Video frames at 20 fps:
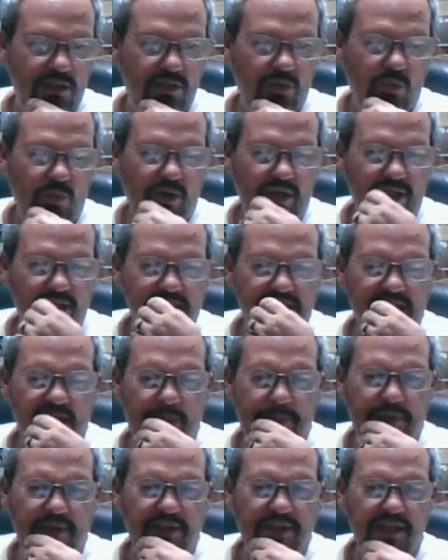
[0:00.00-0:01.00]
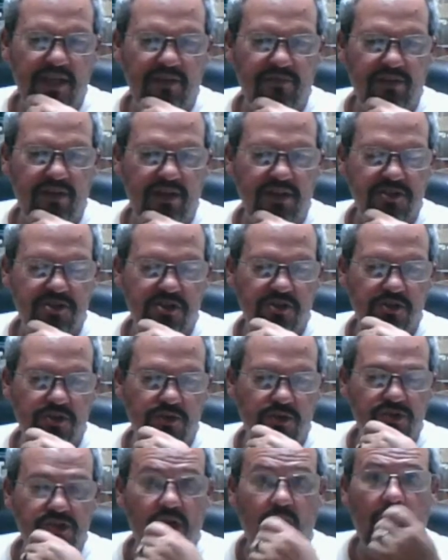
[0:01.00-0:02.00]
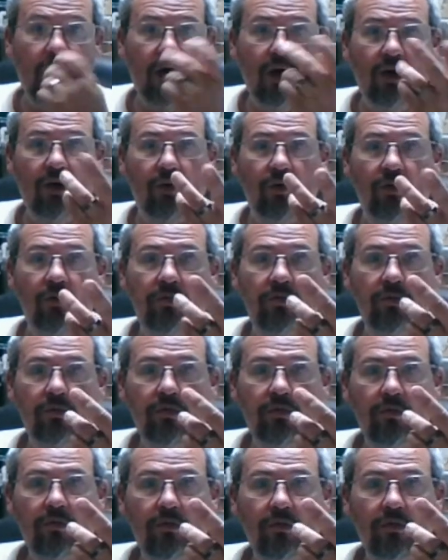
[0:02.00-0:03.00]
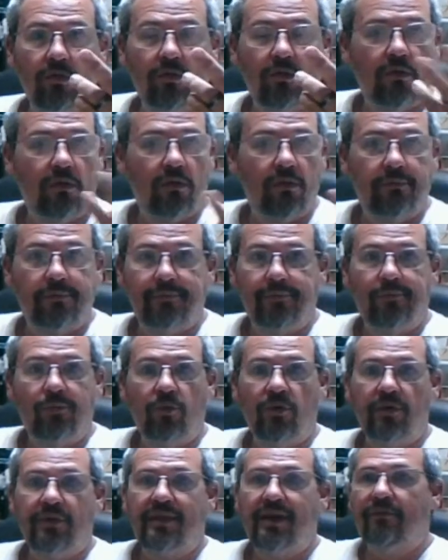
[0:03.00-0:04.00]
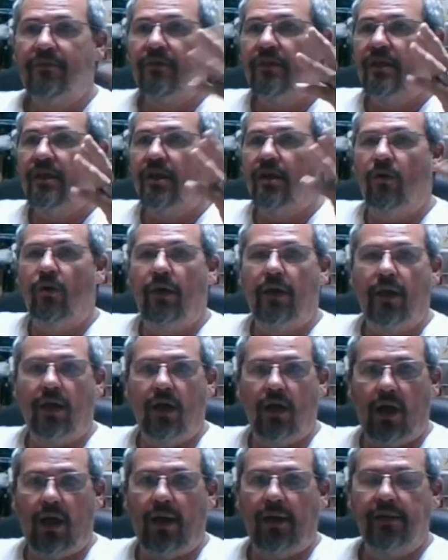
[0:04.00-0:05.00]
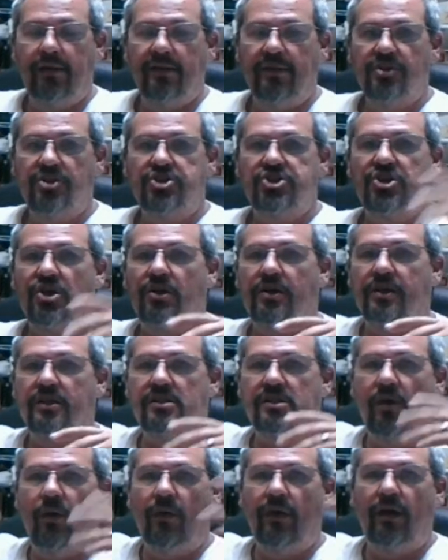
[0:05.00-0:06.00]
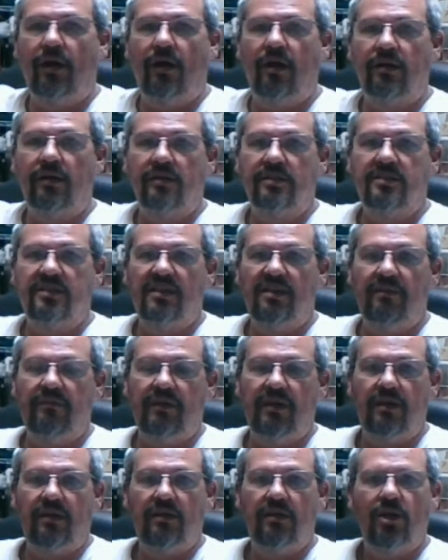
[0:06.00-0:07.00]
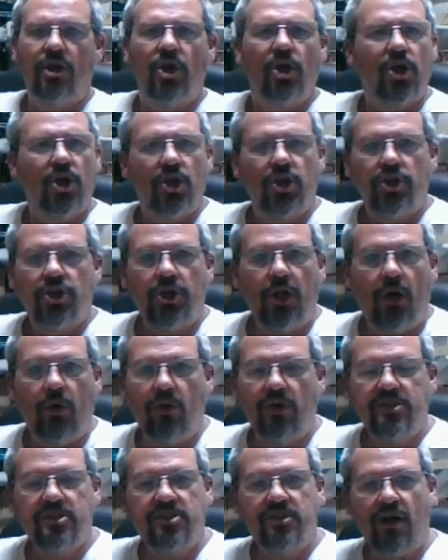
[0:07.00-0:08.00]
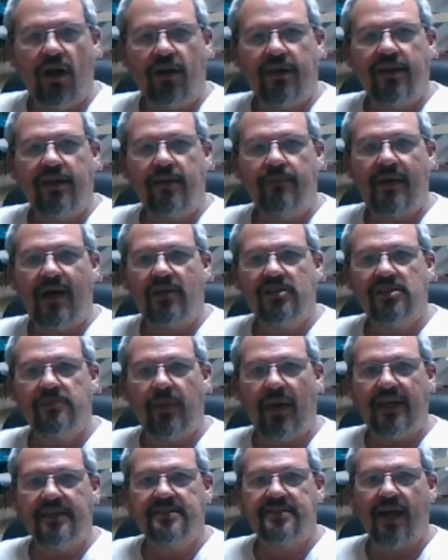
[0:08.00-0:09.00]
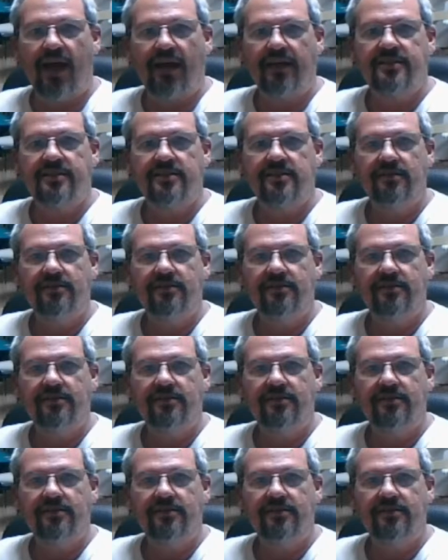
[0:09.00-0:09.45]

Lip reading: What else happened in the aviation news? Oh, with everything going on and the circus going on TV, no one's talking about SpaceX.